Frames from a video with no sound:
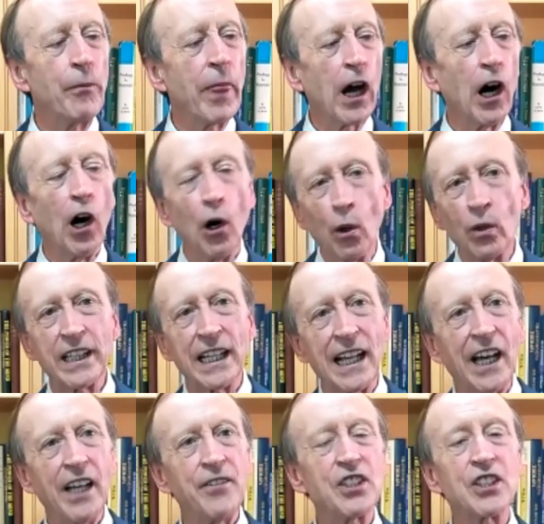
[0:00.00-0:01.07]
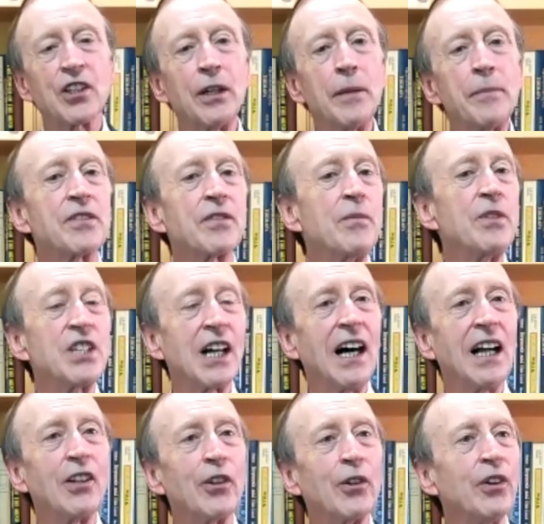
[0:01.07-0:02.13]
Old life scripts from
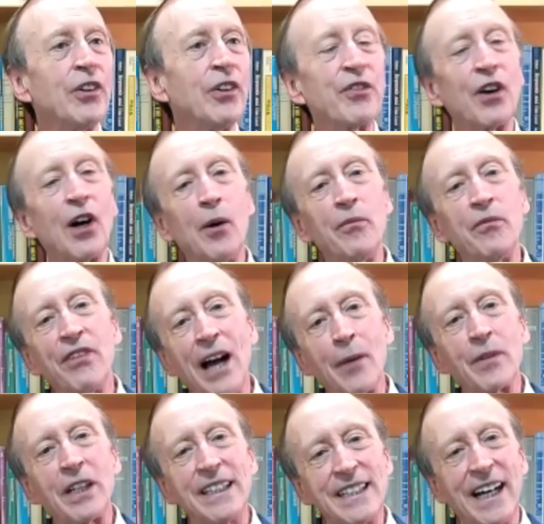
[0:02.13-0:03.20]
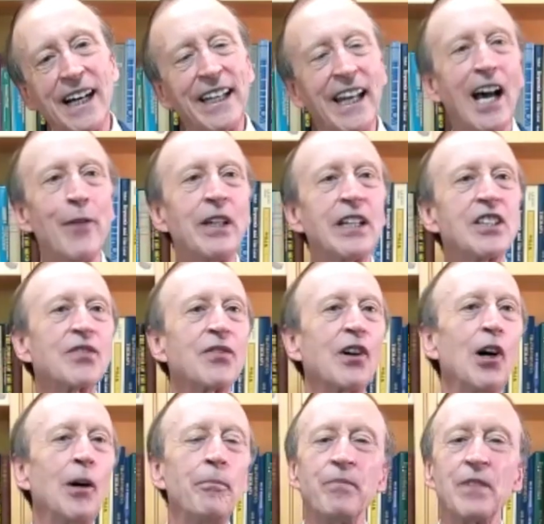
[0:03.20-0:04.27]
childhood, from family dynamics,
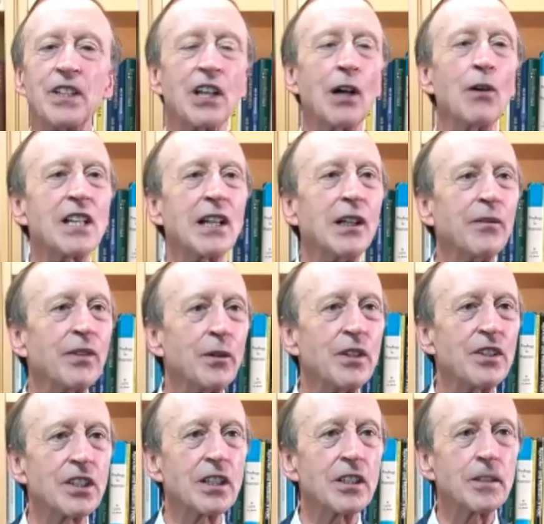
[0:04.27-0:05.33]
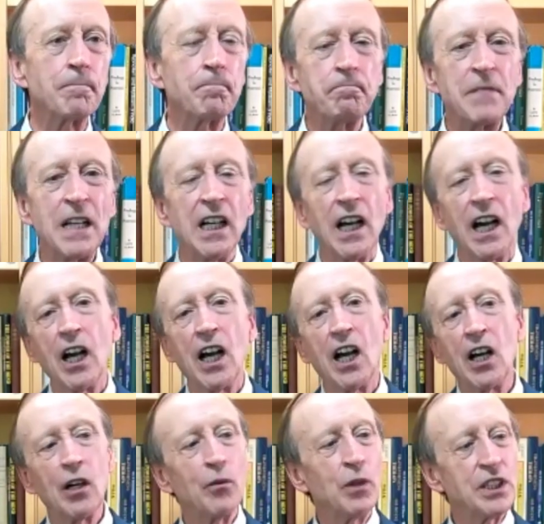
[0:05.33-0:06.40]
from social influences,
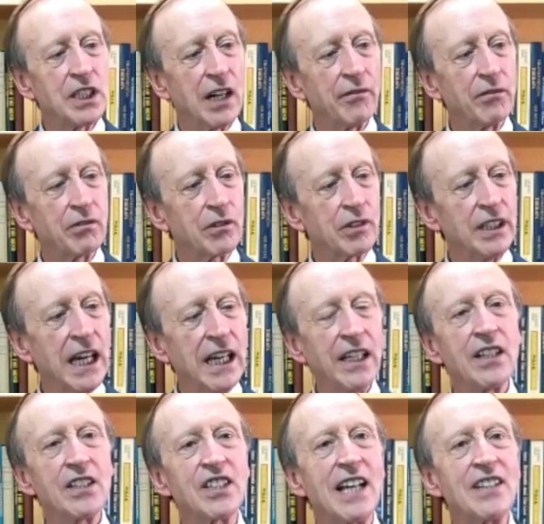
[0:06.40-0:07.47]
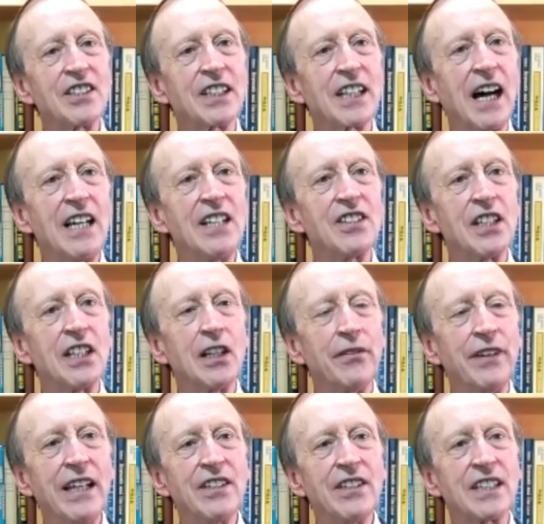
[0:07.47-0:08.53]
which have created sensitizing
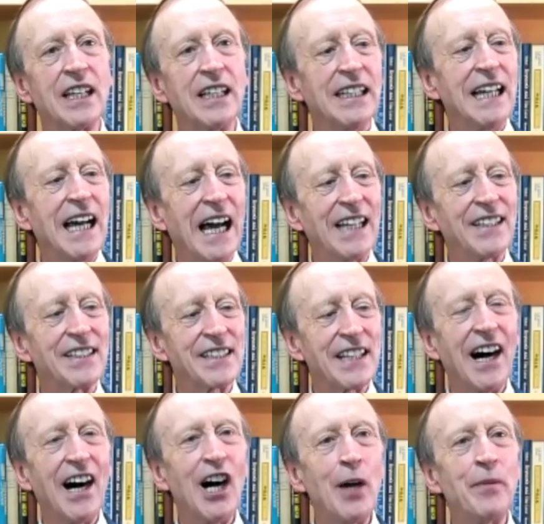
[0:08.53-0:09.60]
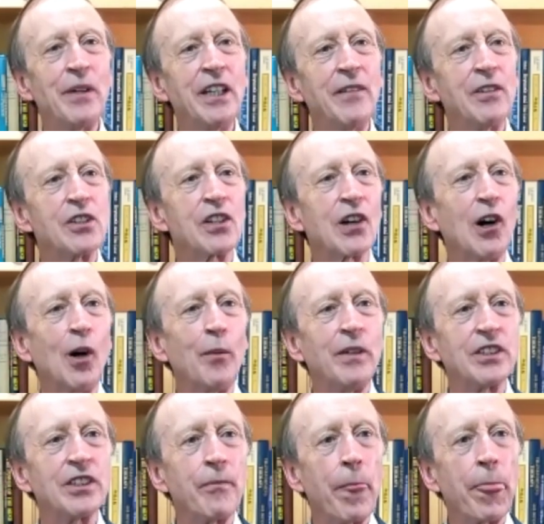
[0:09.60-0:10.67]
events at the time and even
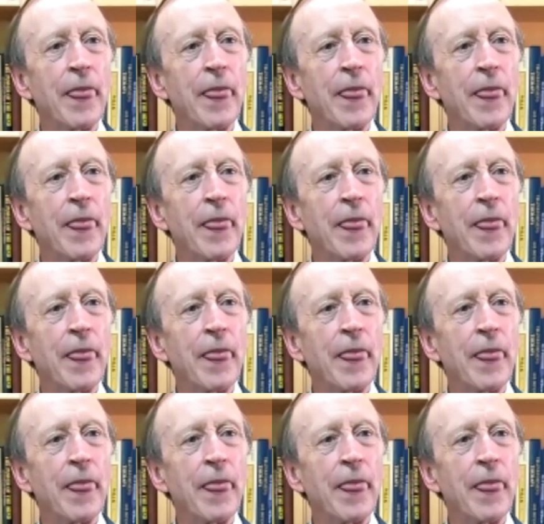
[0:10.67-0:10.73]
traumas.